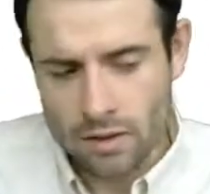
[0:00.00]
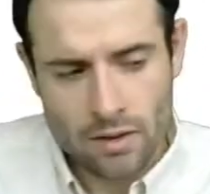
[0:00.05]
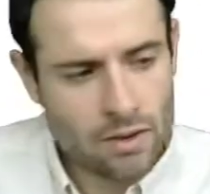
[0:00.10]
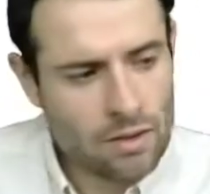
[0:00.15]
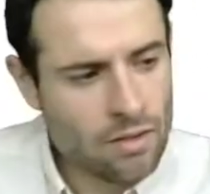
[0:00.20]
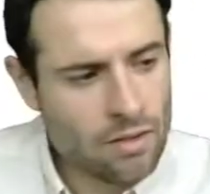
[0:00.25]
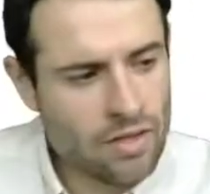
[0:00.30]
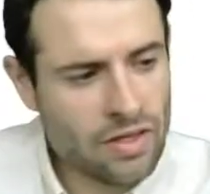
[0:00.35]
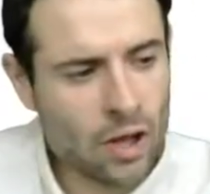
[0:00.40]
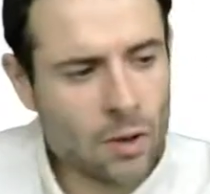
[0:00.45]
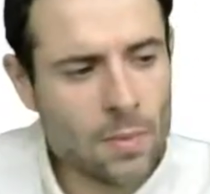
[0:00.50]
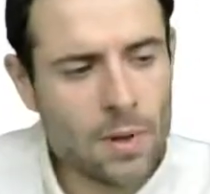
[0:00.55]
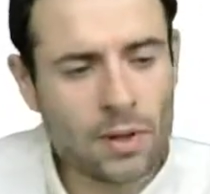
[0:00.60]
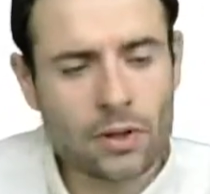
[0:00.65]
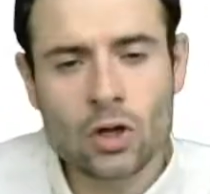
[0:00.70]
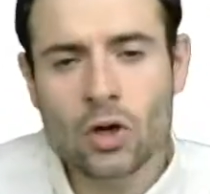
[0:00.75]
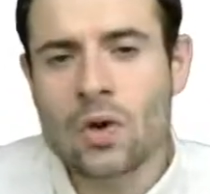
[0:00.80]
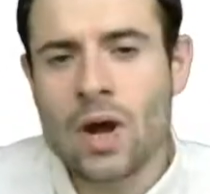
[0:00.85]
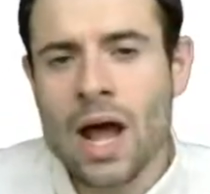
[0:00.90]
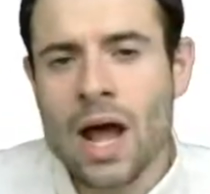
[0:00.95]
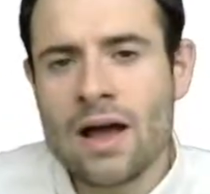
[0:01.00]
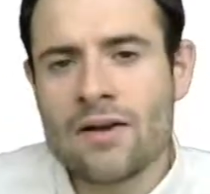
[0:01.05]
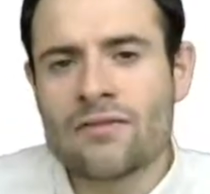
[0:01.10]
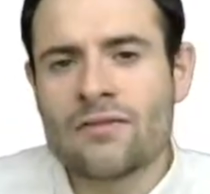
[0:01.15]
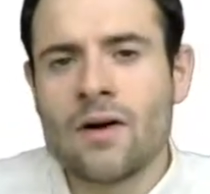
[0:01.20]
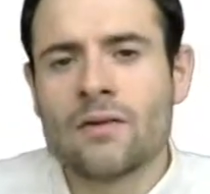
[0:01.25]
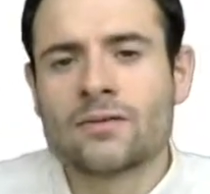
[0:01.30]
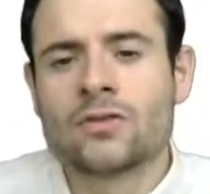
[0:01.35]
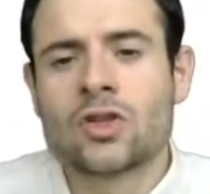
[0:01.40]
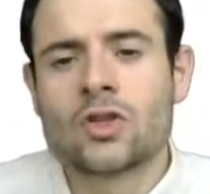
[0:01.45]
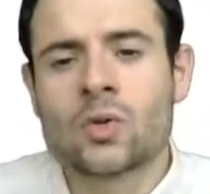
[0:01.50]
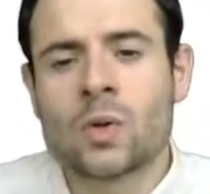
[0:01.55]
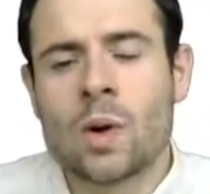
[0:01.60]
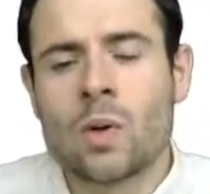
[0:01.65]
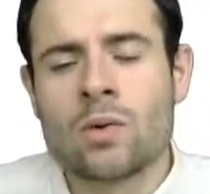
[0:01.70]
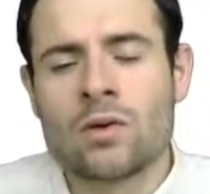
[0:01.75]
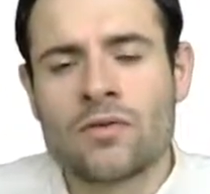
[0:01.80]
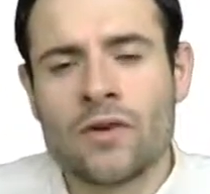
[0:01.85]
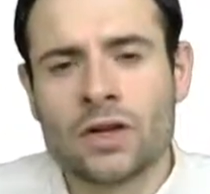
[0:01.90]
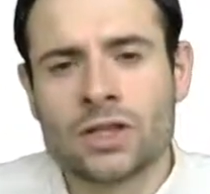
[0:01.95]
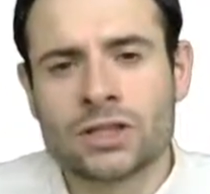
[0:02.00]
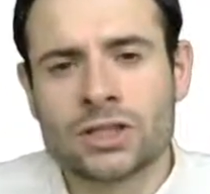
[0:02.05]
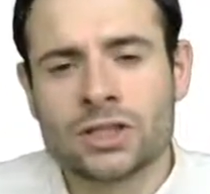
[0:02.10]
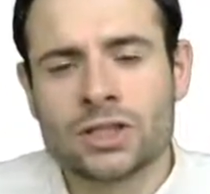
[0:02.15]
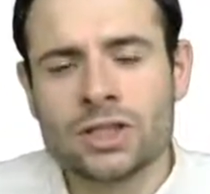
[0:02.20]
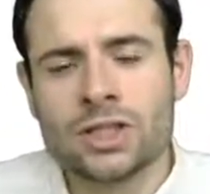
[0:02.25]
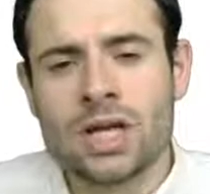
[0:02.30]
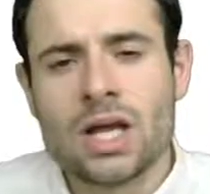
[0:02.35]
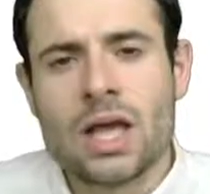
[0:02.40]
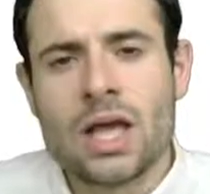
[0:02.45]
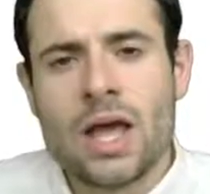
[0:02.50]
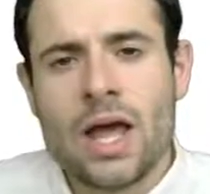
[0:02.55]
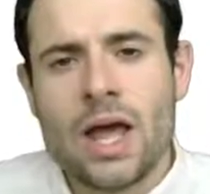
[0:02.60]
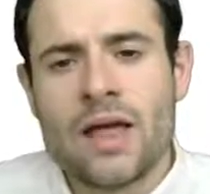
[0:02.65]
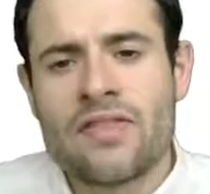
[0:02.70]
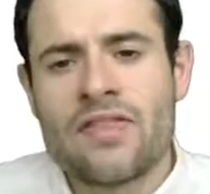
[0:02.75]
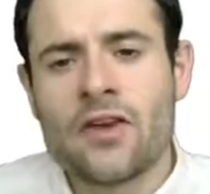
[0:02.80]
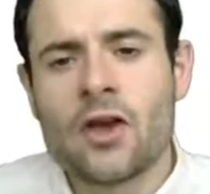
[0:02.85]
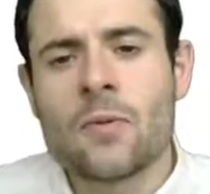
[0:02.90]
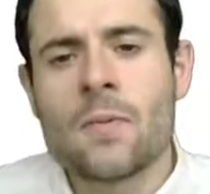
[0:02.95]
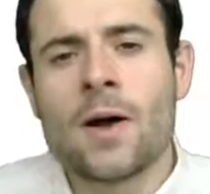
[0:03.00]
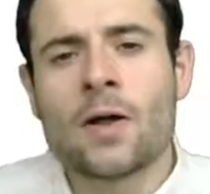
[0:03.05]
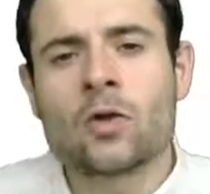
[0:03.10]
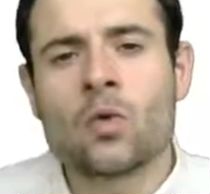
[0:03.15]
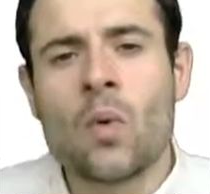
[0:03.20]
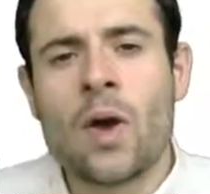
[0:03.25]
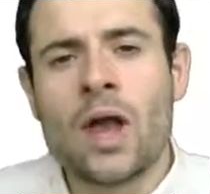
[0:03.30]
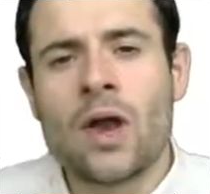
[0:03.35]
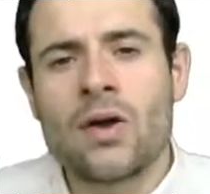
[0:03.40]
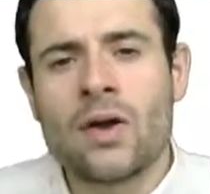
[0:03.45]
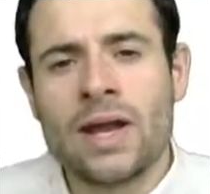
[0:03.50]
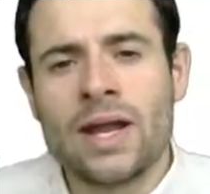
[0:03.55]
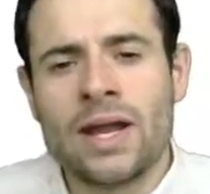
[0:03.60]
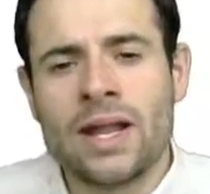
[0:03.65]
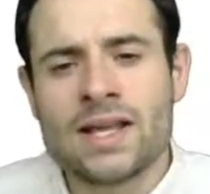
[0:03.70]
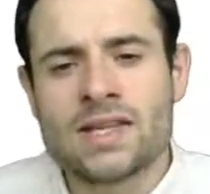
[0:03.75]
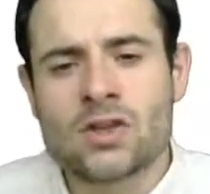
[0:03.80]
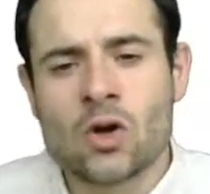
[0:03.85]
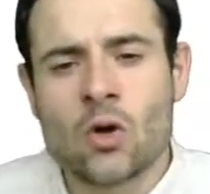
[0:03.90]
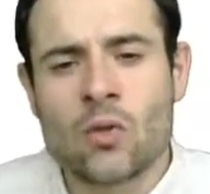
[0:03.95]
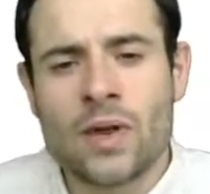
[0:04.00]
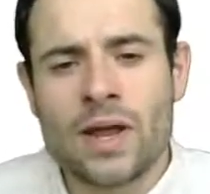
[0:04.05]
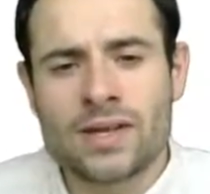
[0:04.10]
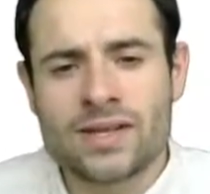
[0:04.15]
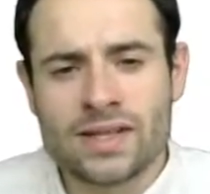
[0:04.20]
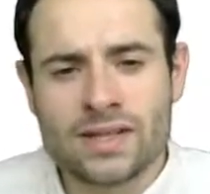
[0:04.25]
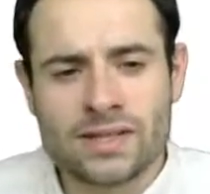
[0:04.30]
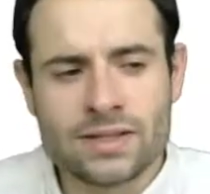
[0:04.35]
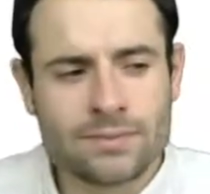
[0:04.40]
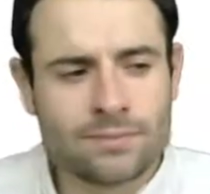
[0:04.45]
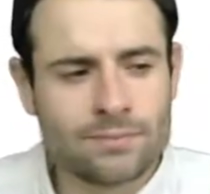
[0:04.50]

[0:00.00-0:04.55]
Think about the graph of the square root function and think about where it is oriented.